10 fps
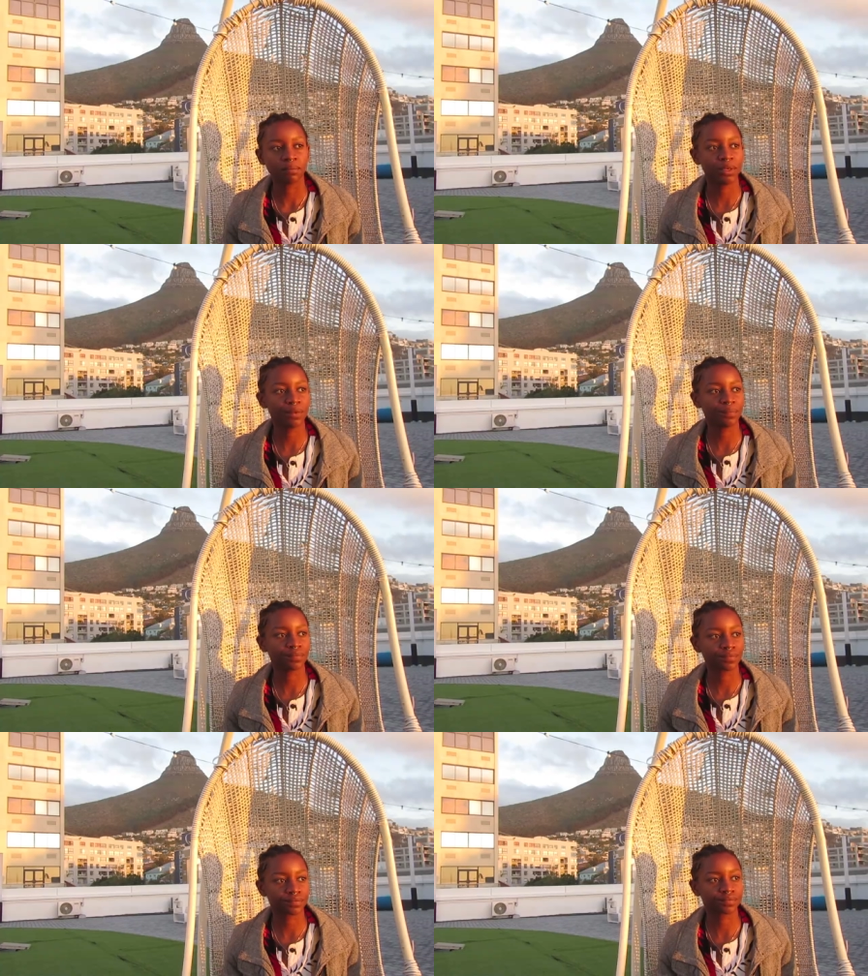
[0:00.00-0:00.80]
Bloop.
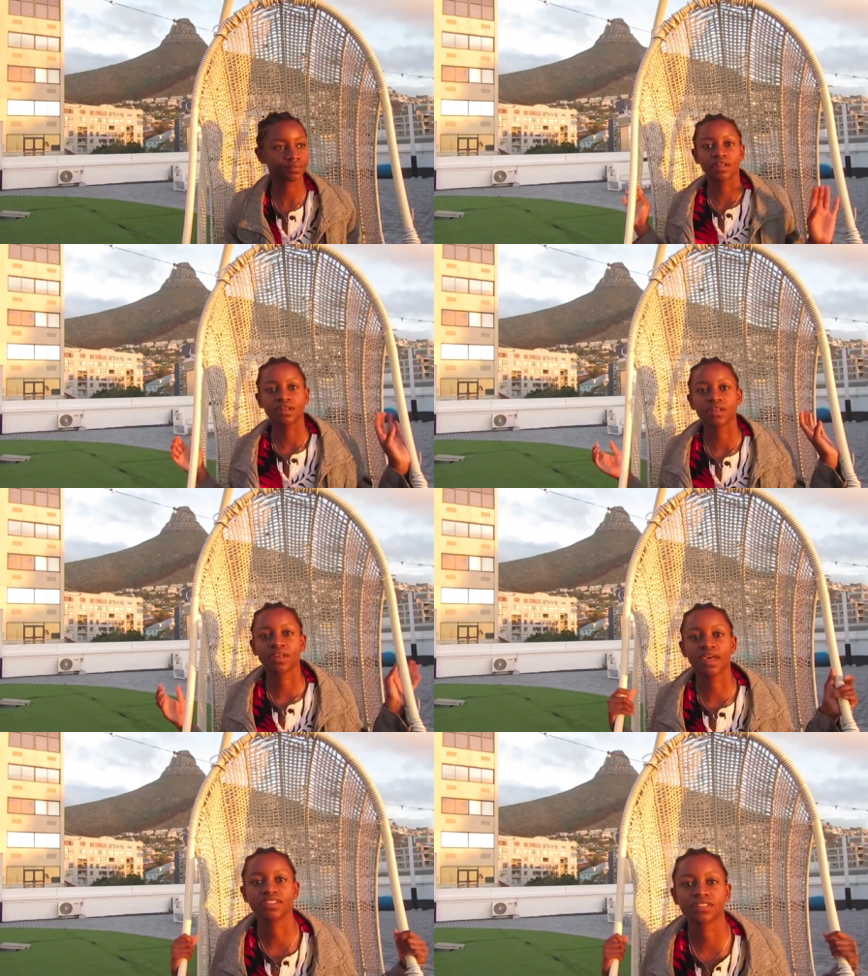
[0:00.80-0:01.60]

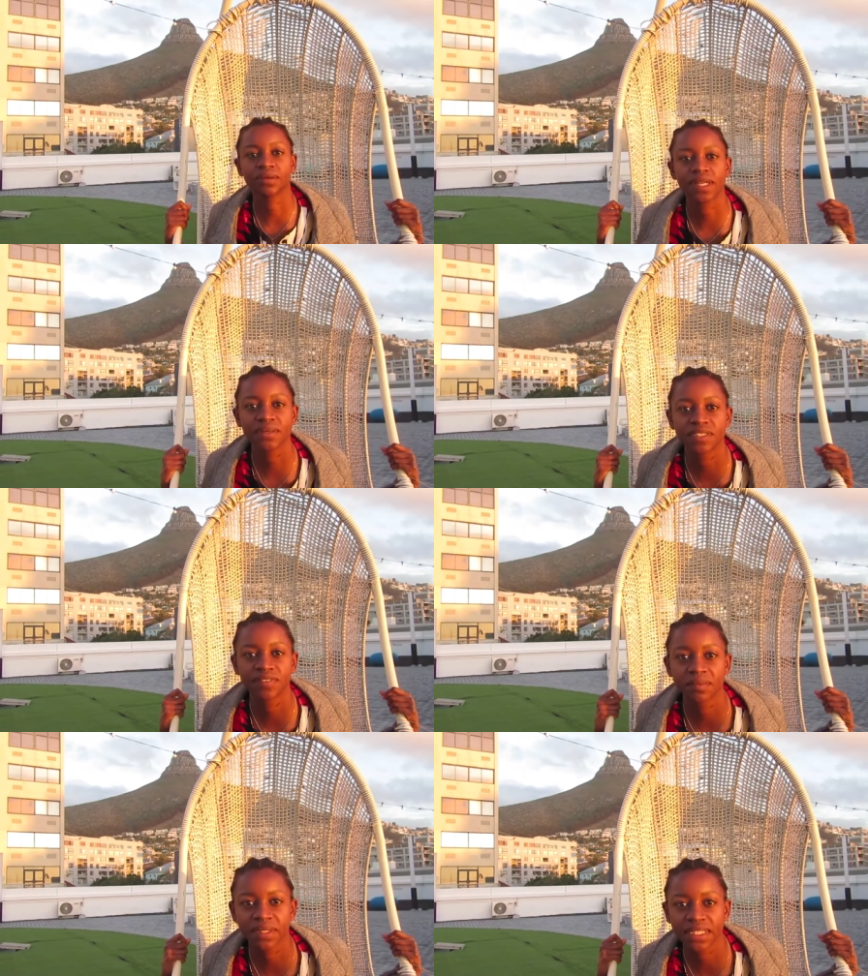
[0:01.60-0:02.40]
Okay, so while I was
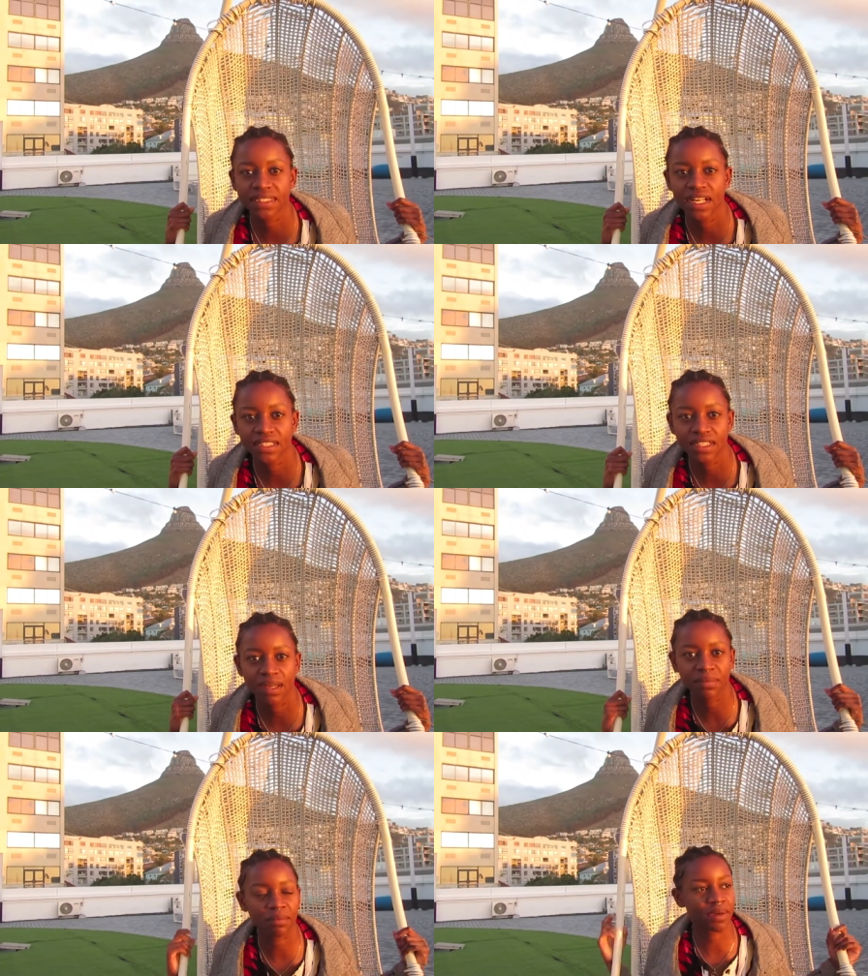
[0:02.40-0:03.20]
filming this last
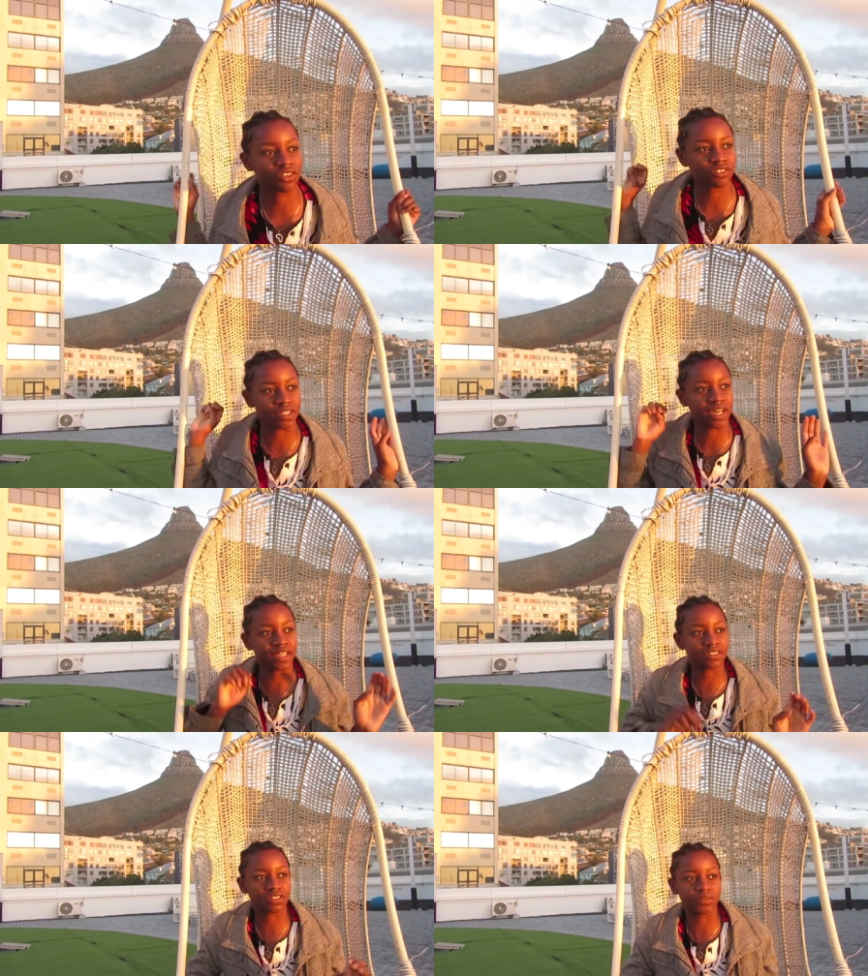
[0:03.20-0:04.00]
time, my battery died.